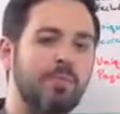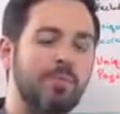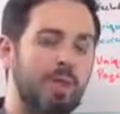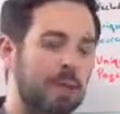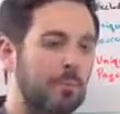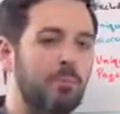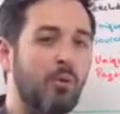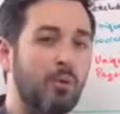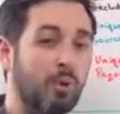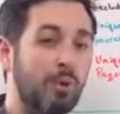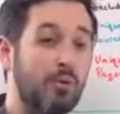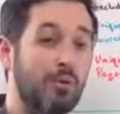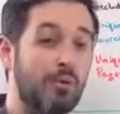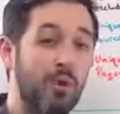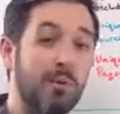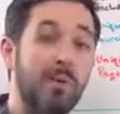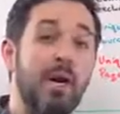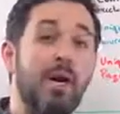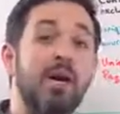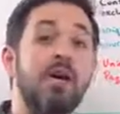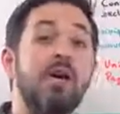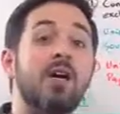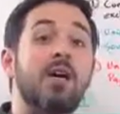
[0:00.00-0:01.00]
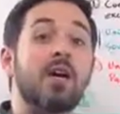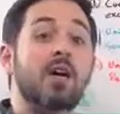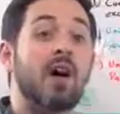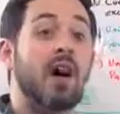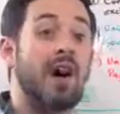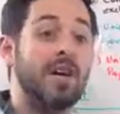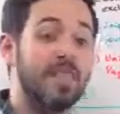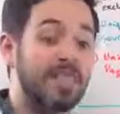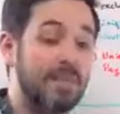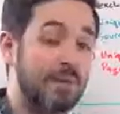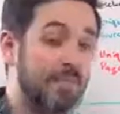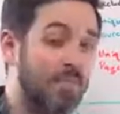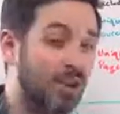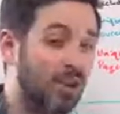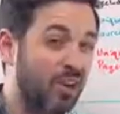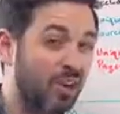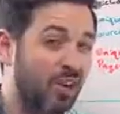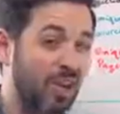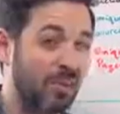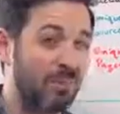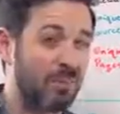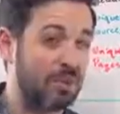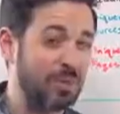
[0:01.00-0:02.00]
important from a content
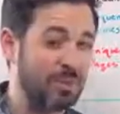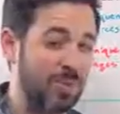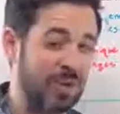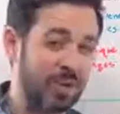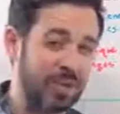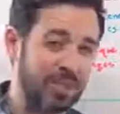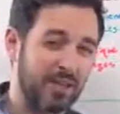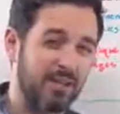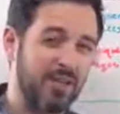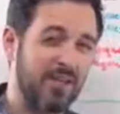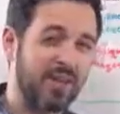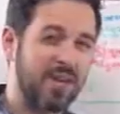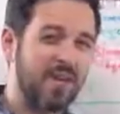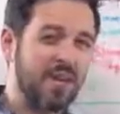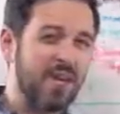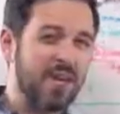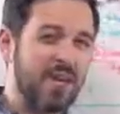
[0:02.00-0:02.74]
marketing perspective.